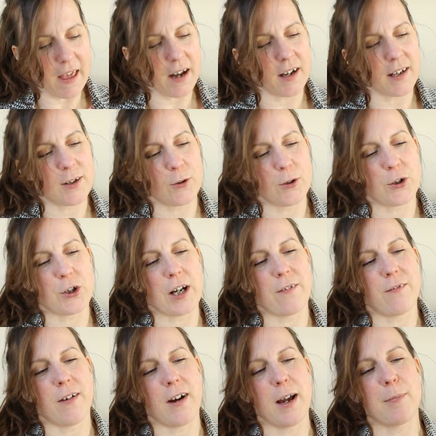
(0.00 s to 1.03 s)
then I saw at
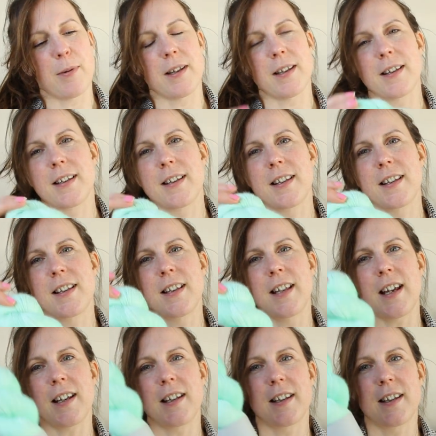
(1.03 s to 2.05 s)
Ching Fibres
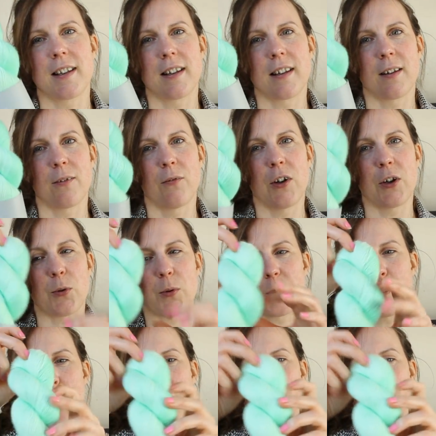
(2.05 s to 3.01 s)
this, which was